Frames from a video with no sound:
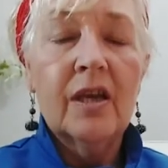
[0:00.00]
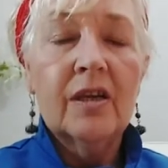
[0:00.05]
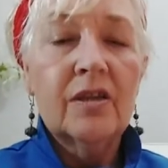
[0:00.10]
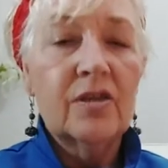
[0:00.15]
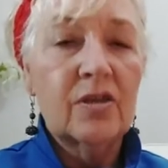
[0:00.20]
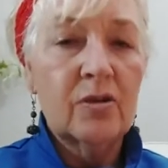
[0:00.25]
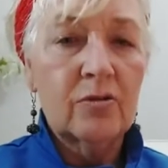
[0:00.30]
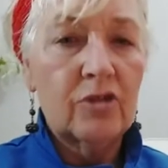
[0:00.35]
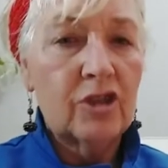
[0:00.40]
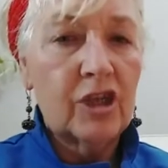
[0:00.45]

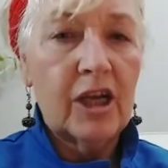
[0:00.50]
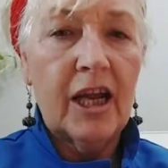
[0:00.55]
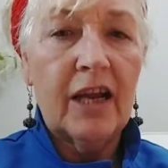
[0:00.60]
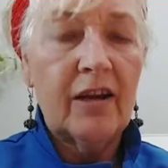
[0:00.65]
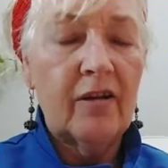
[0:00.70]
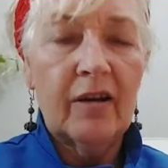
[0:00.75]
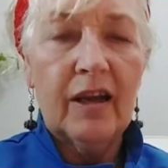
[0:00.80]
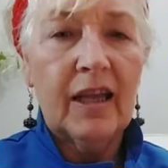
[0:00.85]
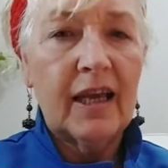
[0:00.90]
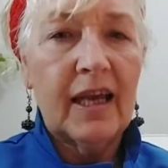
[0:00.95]
So
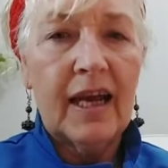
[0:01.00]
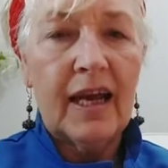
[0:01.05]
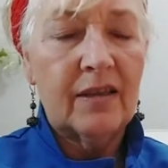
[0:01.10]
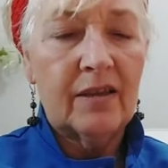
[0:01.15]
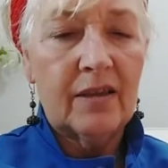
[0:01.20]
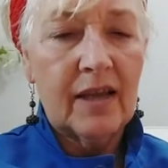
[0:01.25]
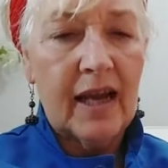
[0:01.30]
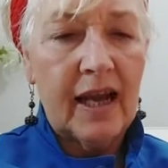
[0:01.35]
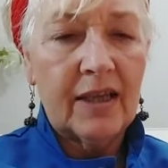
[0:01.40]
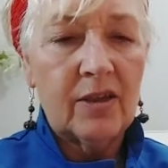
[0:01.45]
generally,
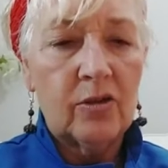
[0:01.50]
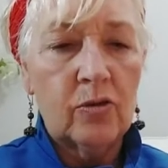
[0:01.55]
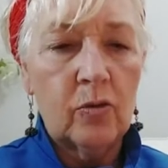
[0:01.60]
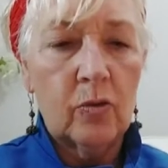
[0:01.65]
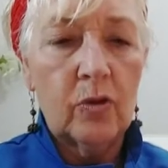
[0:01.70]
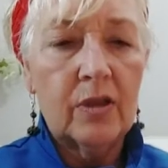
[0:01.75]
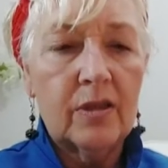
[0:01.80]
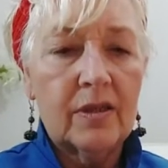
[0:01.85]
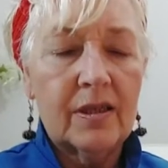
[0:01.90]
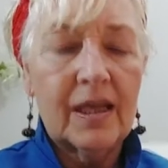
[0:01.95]
I
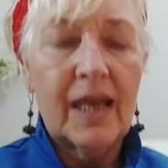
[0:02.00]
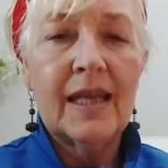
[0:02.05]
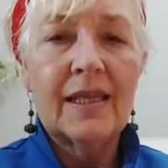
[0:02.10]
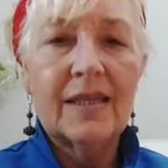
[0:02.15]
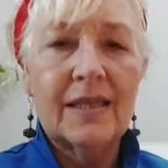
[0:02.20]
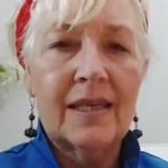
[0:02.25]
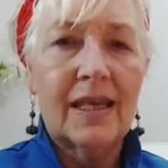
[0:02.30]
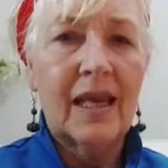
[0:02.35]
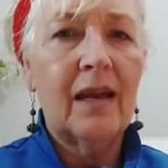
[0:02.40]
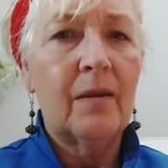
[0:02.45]
don't tend
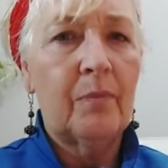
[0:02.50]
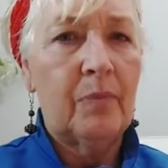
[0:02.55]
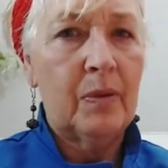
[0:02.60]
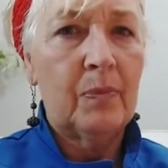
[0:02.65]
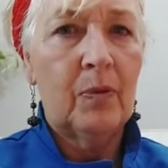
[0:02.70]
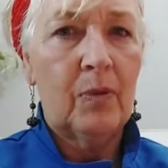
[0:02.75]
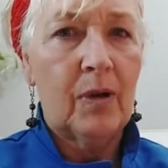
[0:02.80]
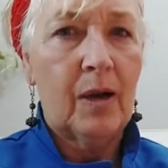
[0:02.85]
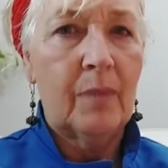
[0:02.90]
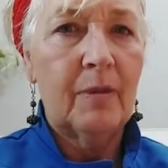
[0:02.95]
to get
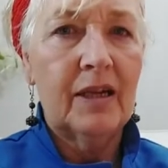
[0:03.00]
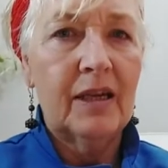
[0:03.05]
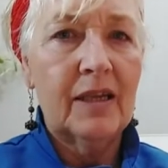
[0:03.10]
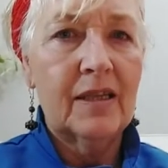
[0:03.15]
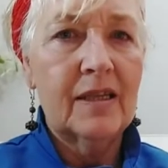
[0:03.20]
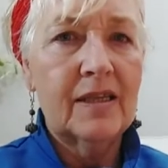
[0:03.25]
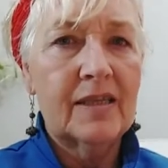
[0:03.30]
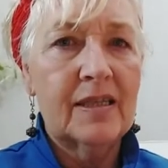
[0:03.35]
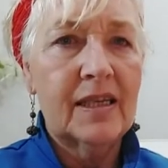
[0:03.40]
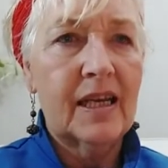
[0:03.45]
people coming
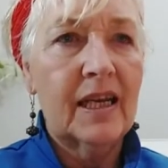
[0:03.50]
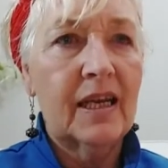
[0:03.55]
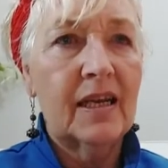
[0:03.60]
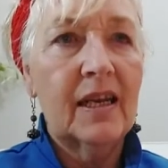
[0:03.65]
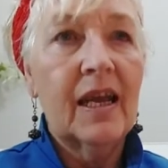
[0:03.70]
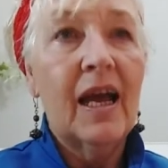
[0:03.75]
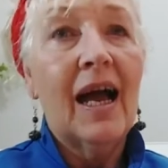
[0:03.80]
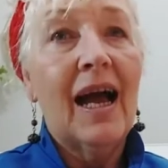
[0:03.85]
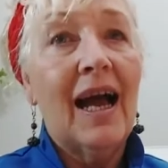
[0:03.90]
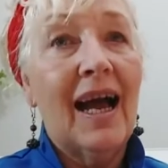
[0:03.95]
in and saying,
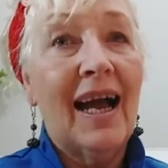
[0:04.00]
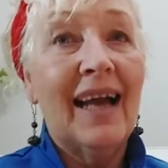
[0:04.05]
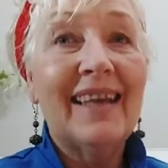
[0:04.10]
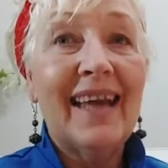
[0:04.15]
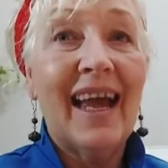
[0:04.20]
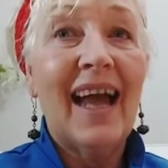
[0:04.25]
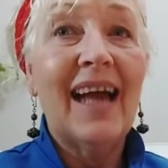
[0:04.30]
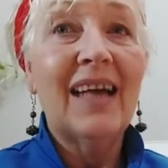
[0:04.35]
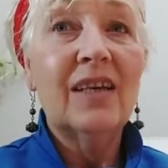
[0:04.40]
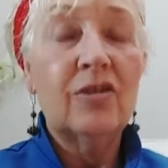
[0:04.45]
I
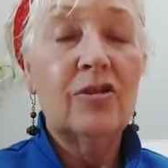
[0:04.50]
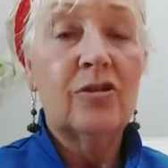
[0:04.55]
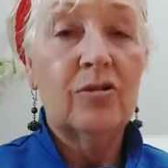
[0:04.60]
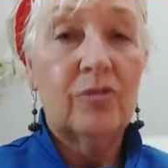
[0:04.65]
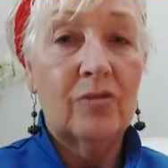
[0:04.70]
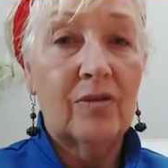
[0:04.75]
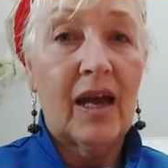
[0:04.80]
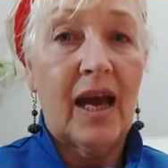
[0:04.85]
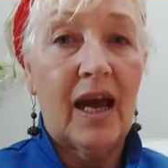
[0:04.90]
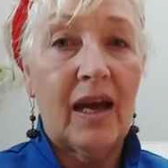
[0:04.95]
can't
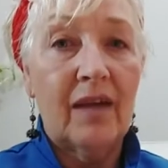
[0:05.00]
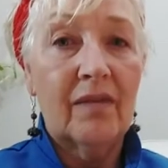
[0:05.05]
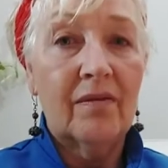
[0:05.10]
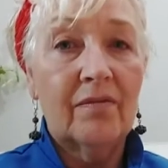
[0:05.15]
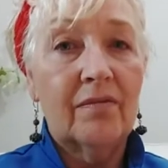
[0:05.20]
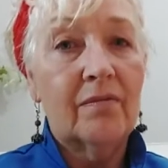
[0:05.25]
do that.